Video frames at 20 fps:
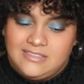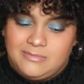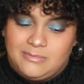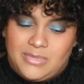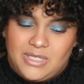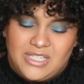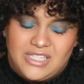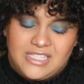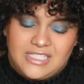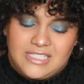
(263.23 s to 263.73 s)

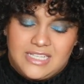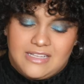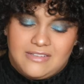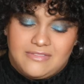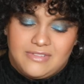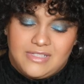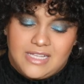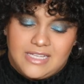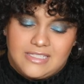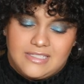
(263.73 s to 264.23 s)
parties have
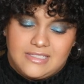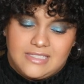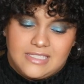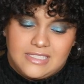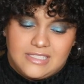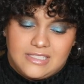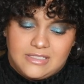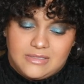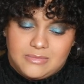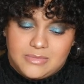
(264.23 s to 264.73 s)
like
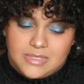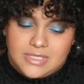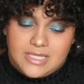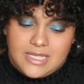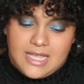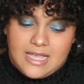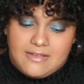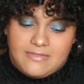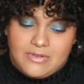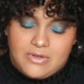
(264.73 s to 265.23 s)
systems they
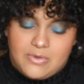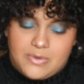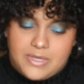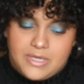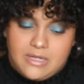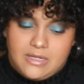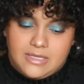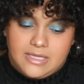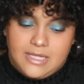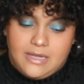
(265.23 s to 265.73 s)
have going
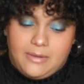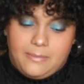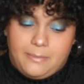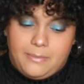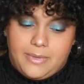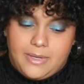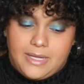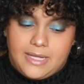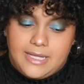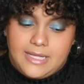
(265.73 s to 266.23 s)
on there.
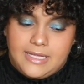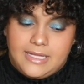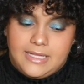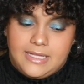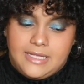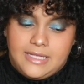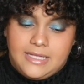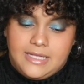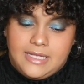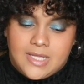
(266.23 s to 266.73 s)
But
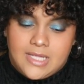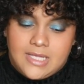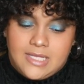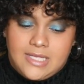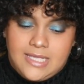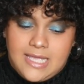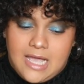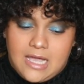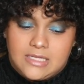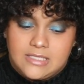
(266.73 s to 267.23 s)

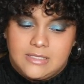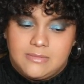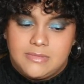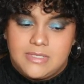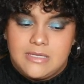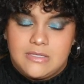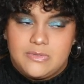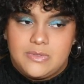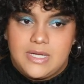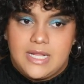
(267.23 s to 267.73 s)
yeah,
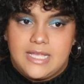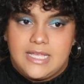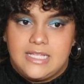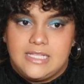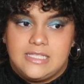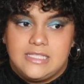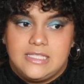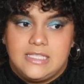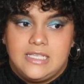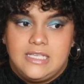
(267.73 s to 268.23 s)
sometimes when I
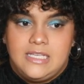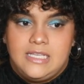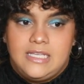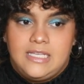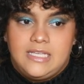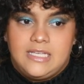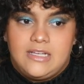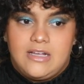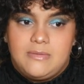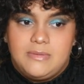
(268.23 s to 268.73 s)
can,
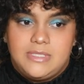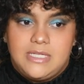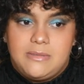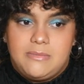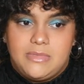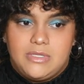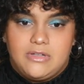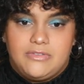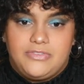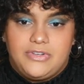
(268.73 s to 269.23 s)
comment down
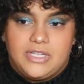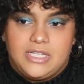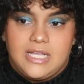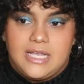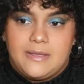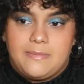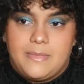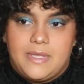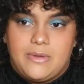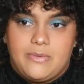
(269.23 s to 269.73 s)
below if you're
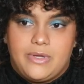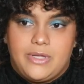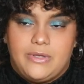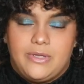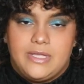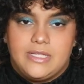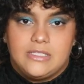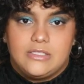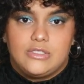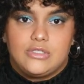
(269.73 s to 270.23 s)
like me, where you
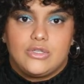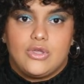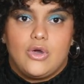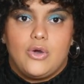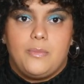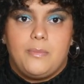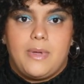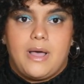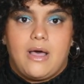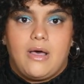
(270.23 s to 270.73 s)
can
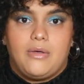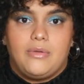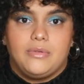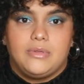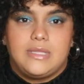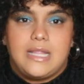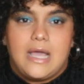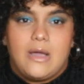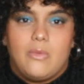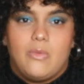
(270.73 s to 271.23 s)
scope out
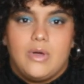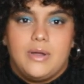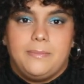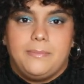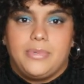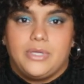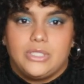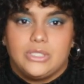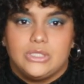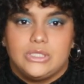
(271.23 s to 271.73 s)
that one
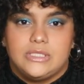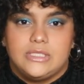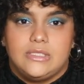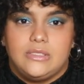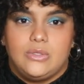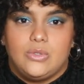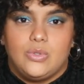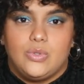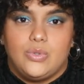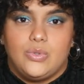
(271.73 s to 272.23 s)

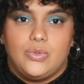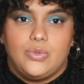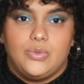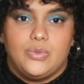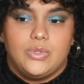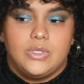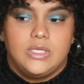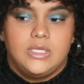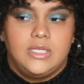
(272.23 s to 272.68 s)
person who